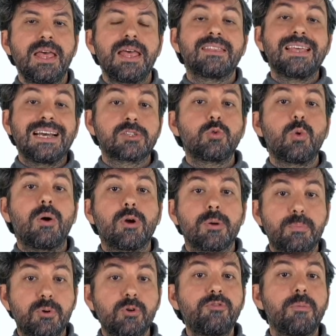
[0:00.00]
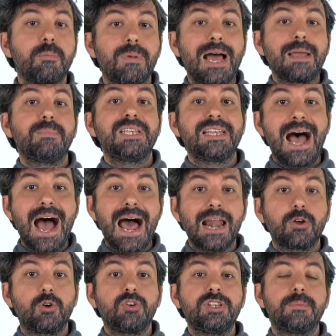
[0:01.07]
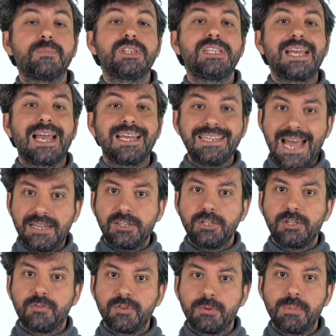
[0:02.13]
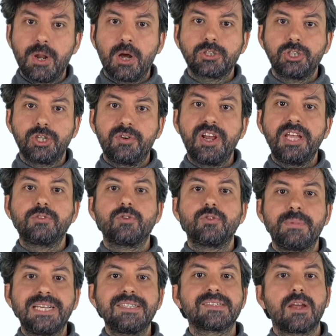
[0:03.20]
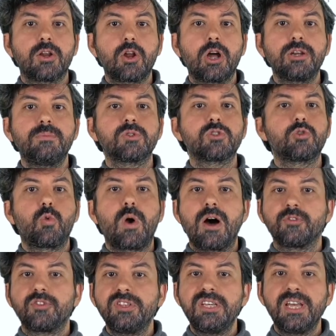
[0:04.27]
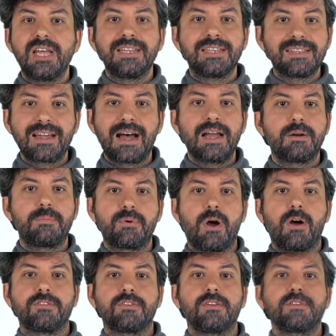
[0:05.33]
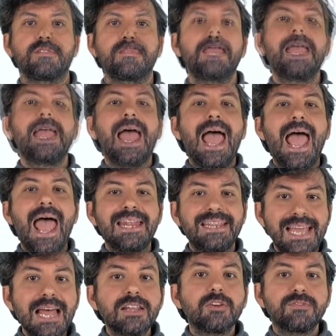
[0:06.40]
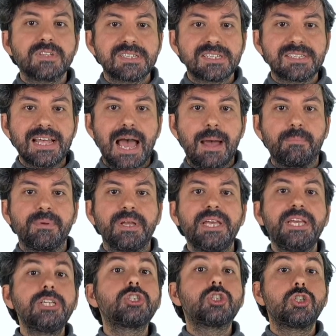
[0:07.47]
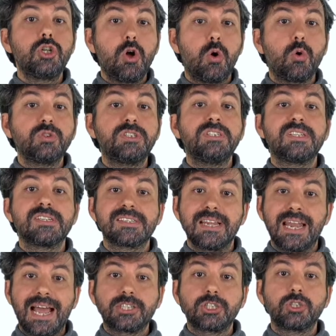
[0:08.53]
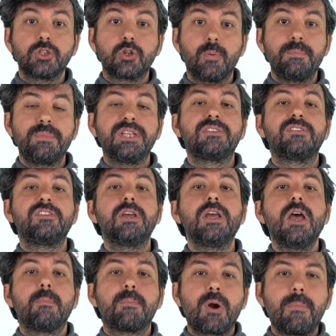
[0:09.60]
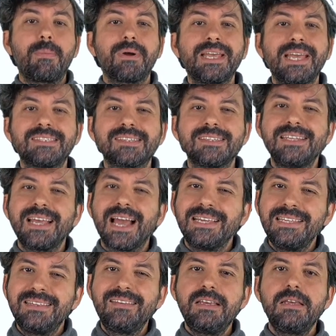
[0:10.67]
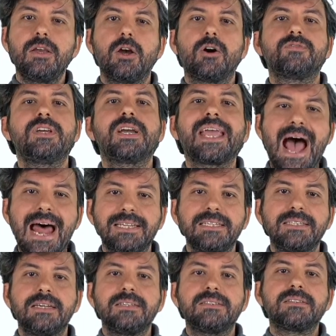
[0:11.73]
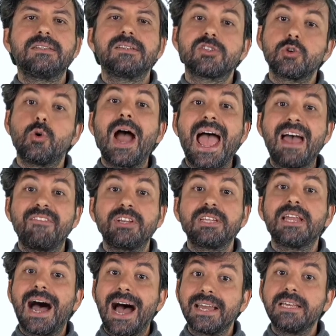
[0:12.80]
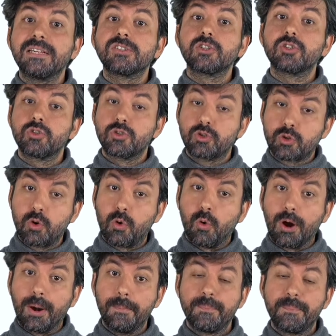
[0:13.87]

Thanks to our proof of blind bid algorithm, the identity of the block generator remains anonymous throughout the entire process. At the end of the step, each node in the selection committee propagates the ID of the candidate, so having the highest score.